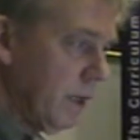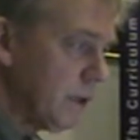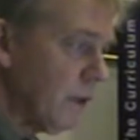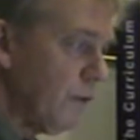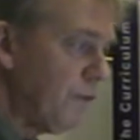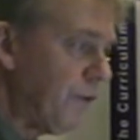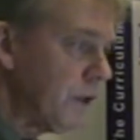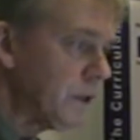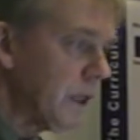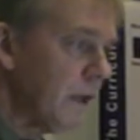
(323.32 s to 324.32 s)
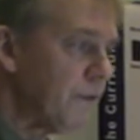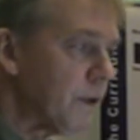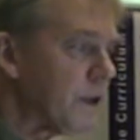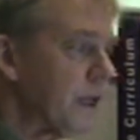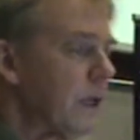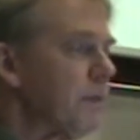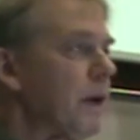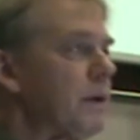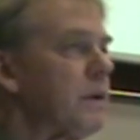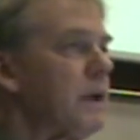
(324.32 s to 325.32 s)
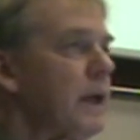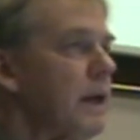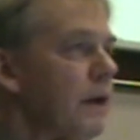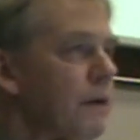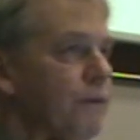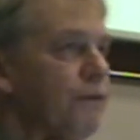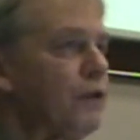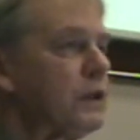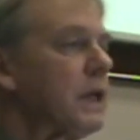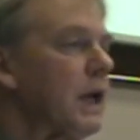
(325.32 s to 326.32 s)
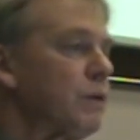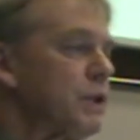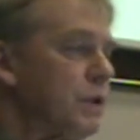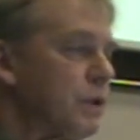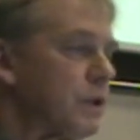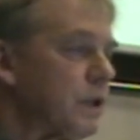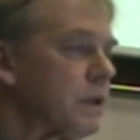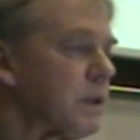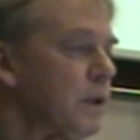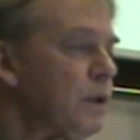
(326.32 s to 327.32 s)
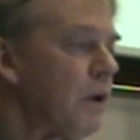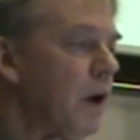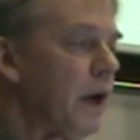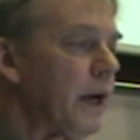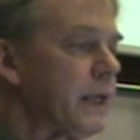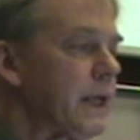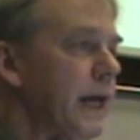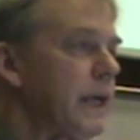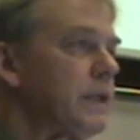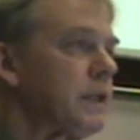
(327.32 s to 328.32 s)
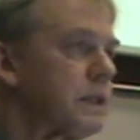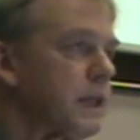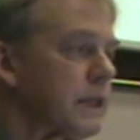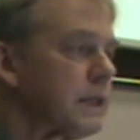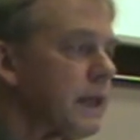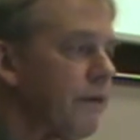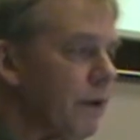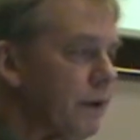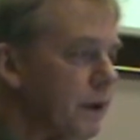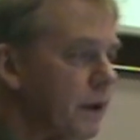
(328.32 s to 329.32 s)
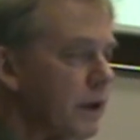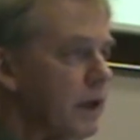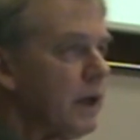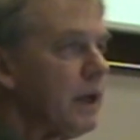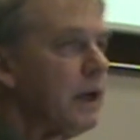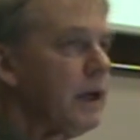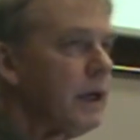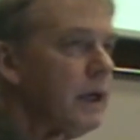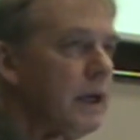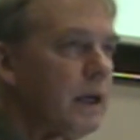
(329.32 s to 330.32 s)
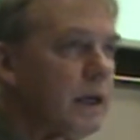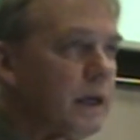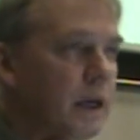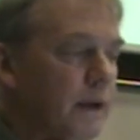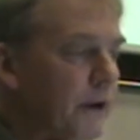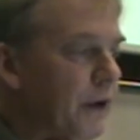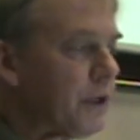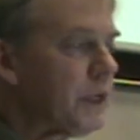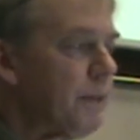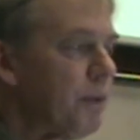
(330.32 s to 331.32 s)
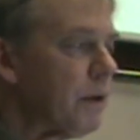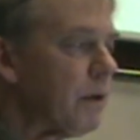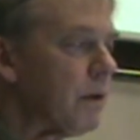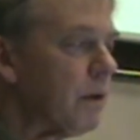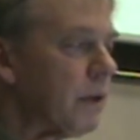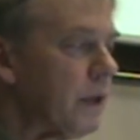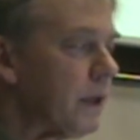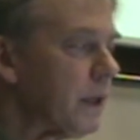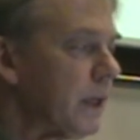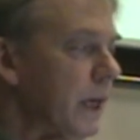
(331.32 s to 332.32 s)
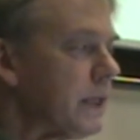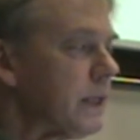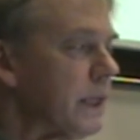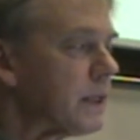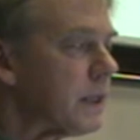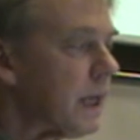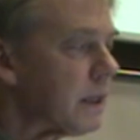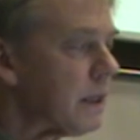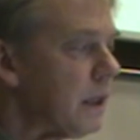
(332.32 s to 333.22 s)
So first, if you think about first language users who are at age 6, 7, a very typical case is that